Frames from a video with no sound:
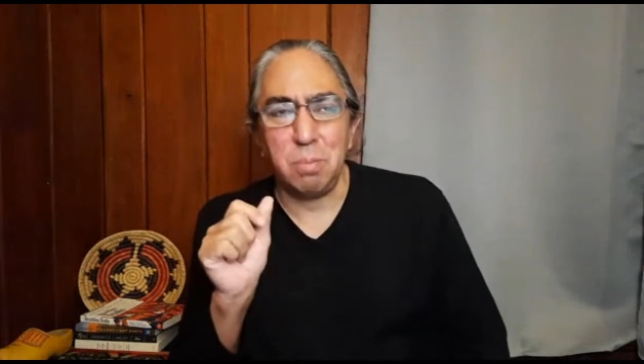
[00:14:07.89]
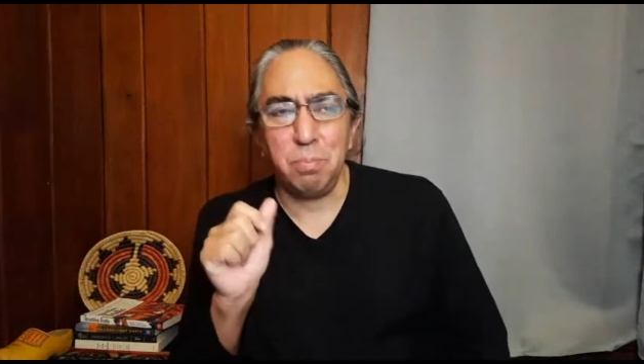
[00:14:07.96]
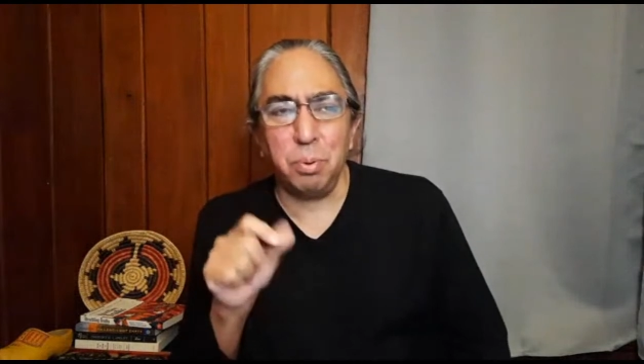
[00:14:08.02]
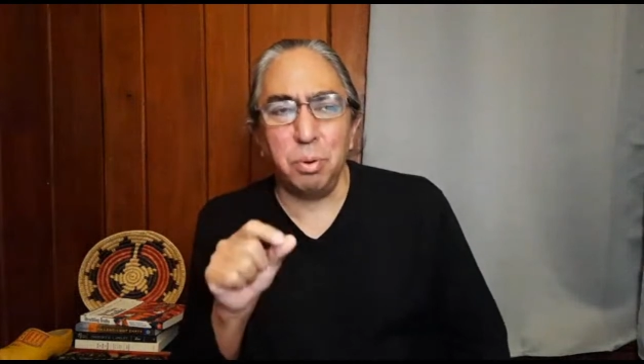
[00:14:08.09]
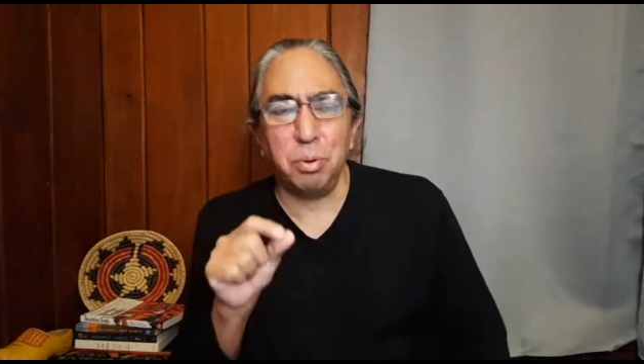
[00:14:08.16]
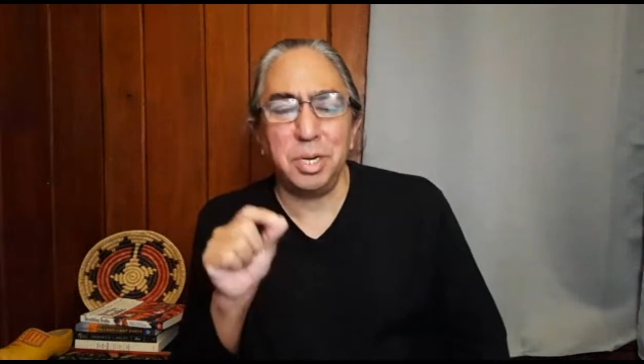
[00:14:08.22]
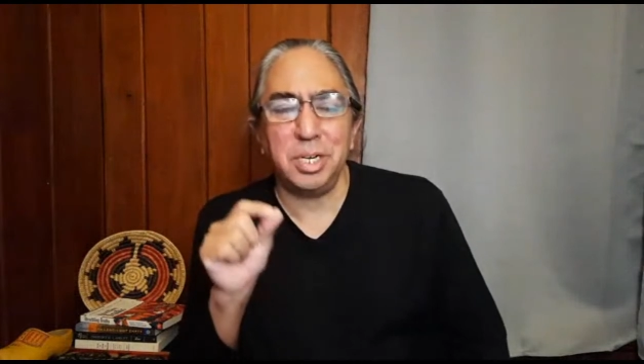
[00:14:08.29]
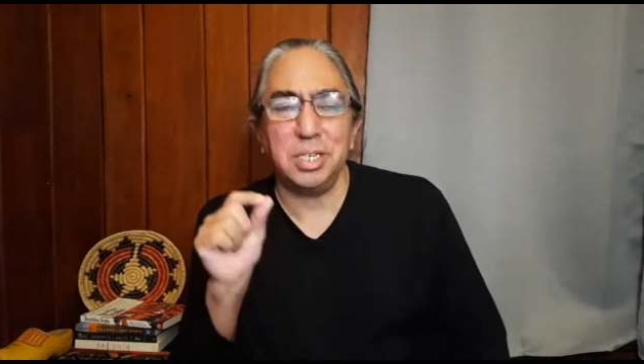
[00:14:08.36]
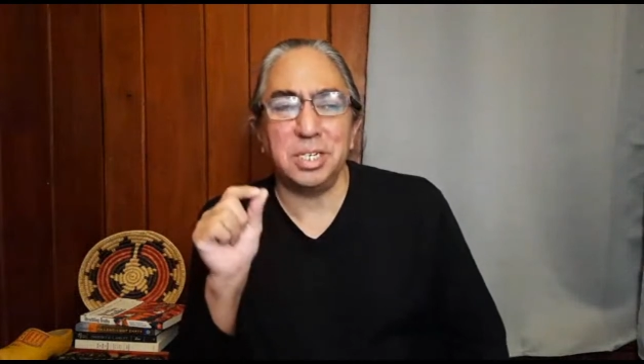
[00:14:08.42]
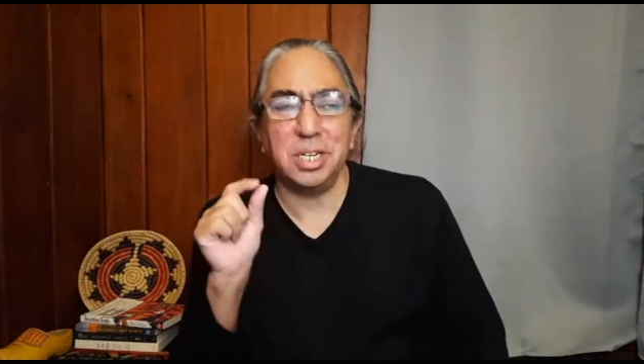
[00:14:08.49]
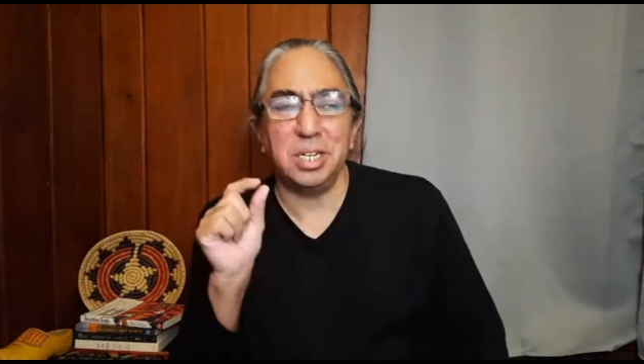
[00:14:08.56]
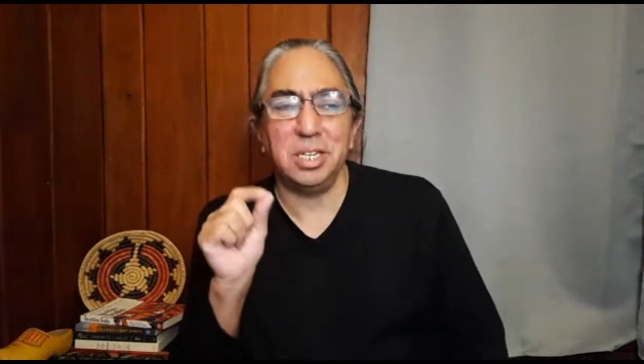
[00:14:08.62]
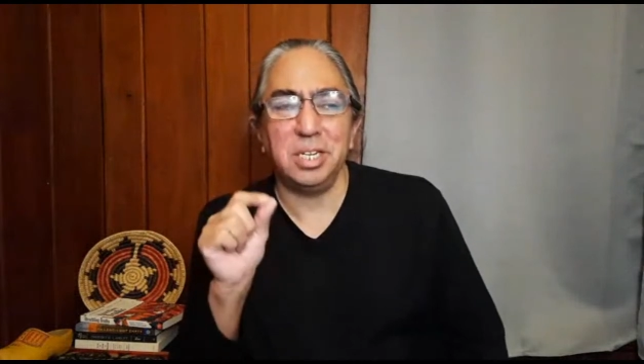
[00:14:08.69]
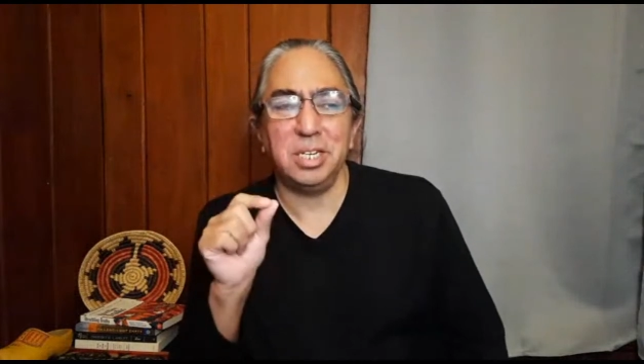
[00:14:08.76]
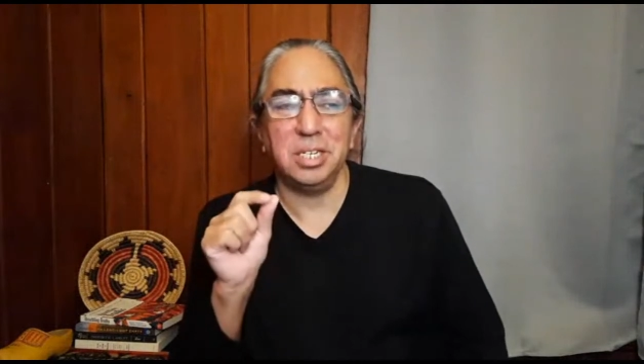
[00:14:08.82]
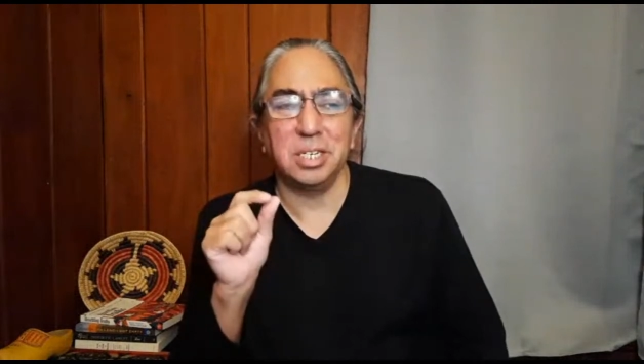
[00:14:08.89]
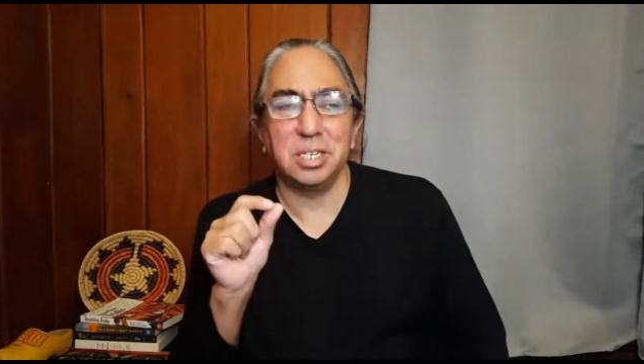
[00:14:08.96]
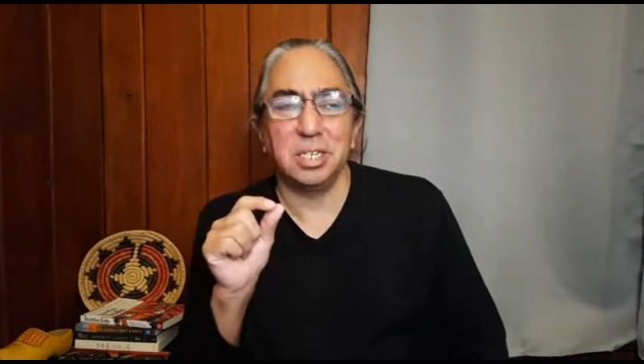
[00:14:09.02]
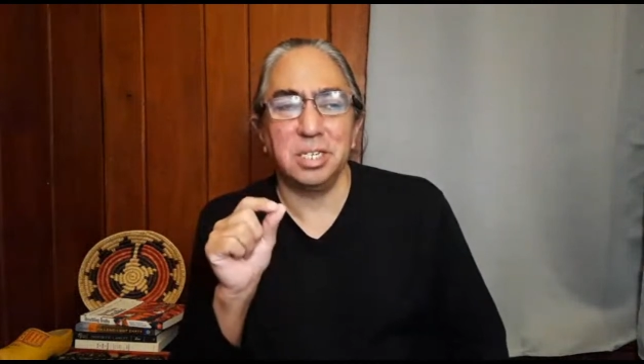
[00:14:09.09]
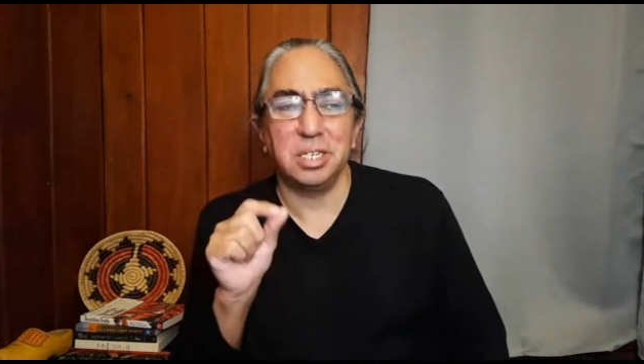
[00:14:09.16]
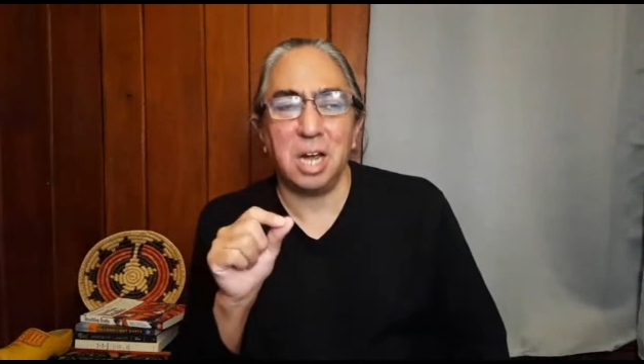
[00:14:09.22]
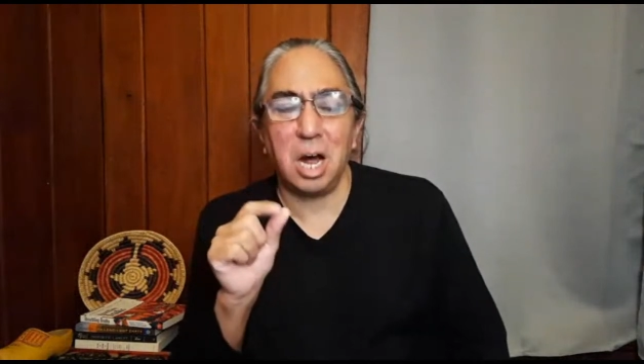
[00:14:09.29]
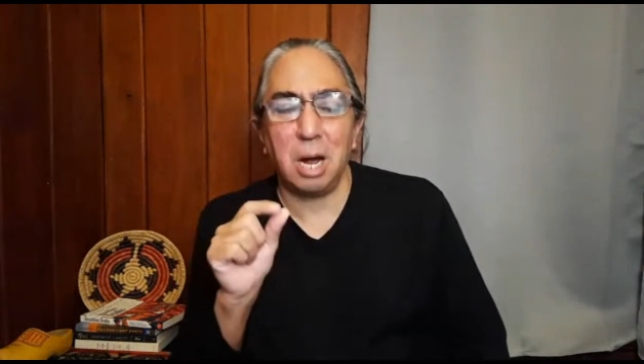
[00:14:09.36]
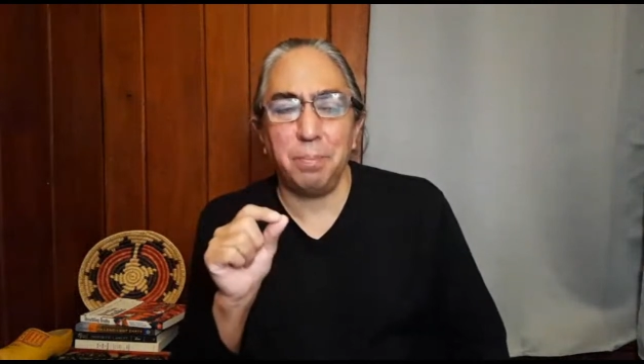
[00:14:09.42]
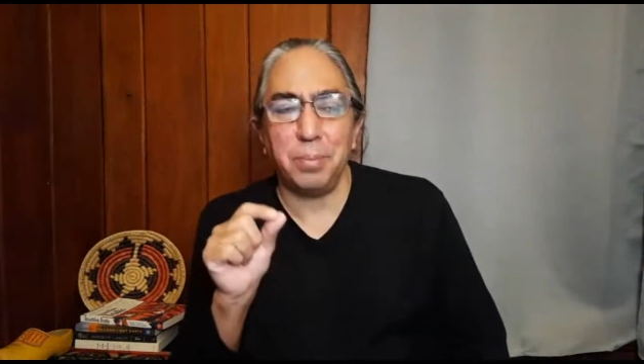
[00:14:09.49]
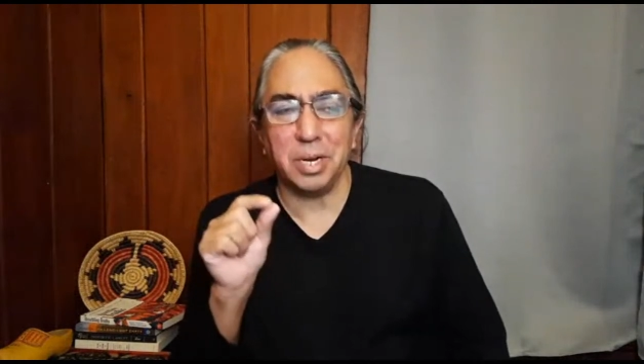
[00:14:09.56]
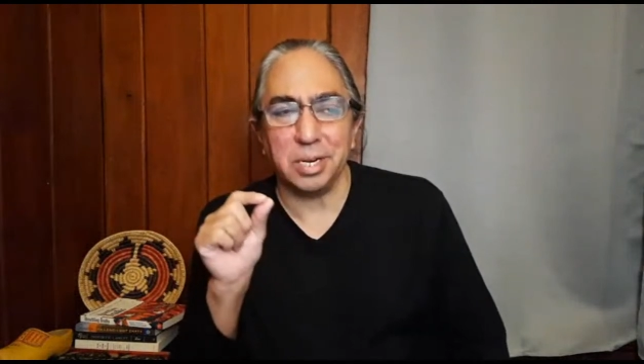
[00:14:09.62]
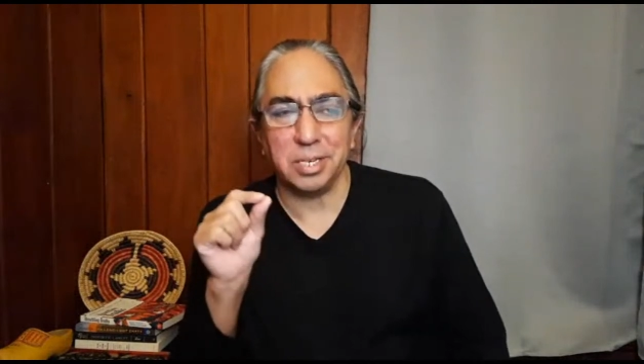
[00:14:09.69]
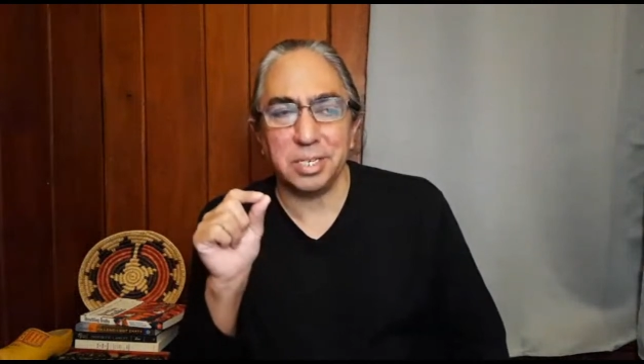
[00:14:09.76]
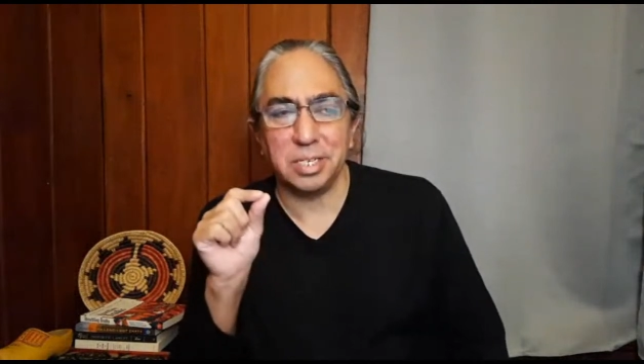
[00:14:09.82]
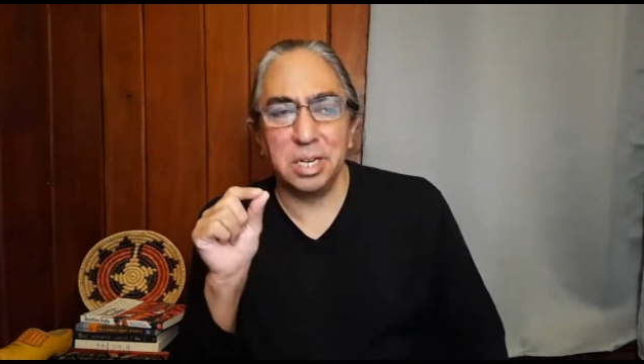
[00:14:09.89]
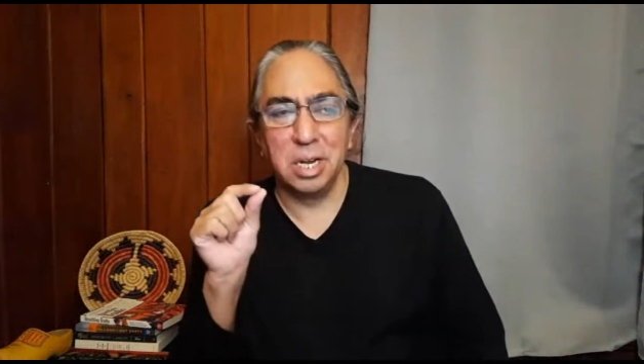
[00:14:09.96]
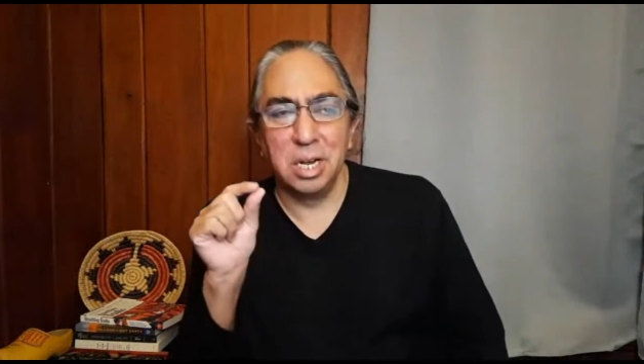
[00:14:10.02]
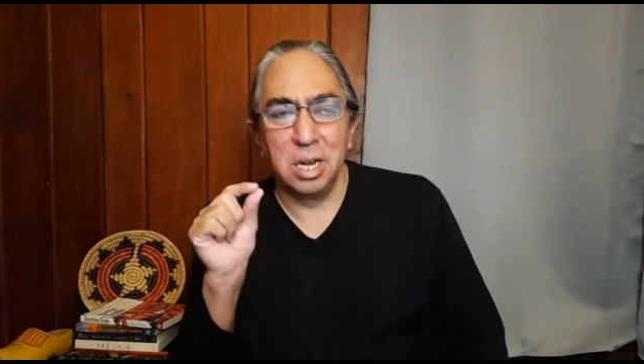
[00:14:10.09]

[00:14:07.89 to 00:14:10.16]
points and these topics